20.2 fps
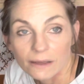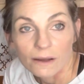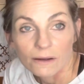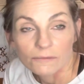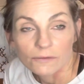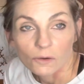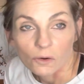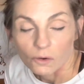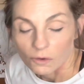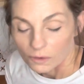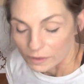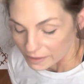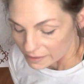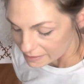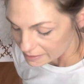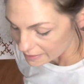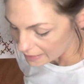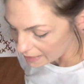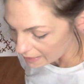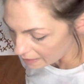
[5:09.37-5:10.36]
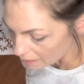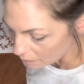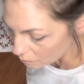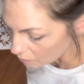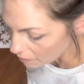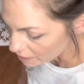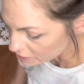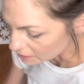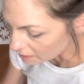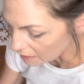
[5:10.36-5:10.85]
of the artists that I
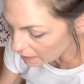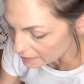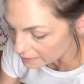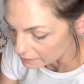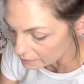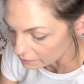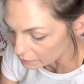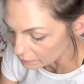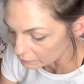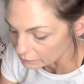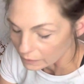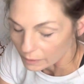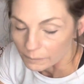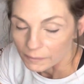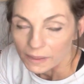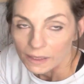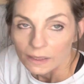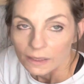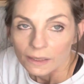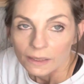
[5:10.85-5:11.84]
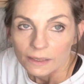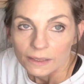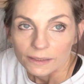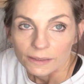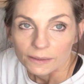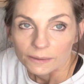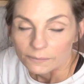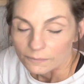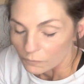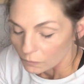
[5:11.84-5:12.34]
watch a lot and learn from.
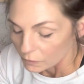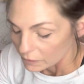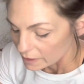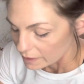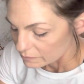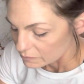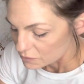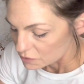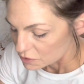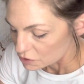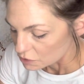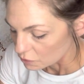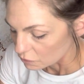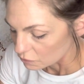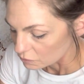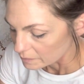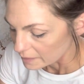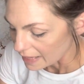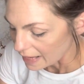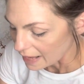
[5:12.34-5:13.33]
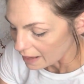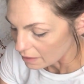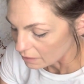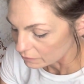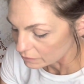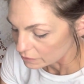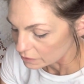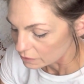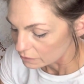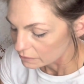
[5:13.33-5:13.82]
One of them showed me
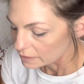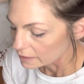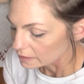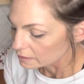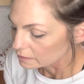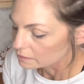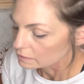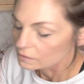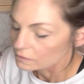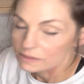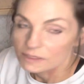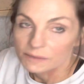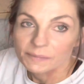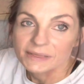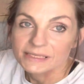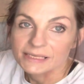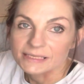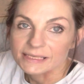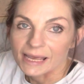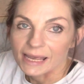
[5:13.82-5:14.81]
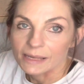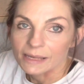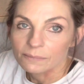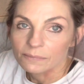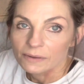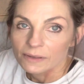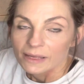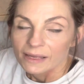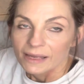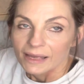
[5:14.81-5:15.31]
how you can use a piece of
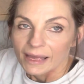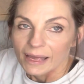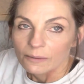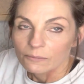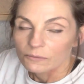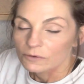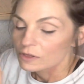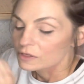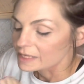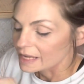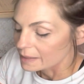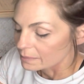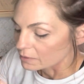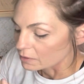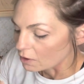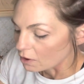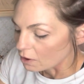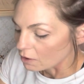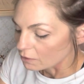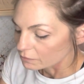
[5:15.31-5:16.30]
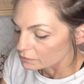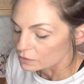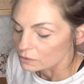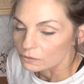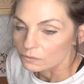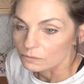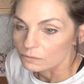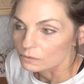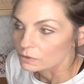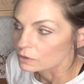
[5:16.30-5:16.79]
tape, and when you tape it off,
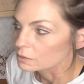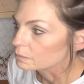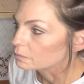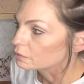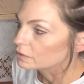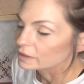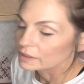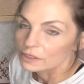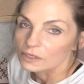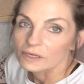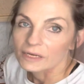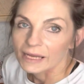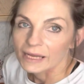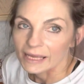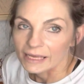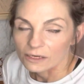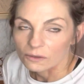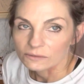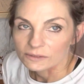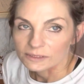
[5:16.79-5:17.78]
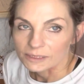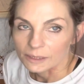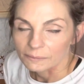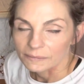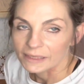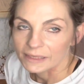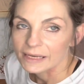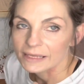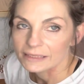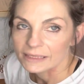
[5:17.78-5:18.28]
you lay it on
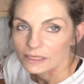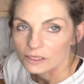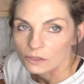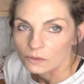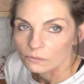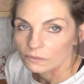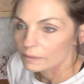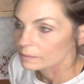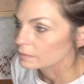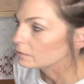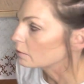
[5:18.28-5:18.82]
something and then you rip it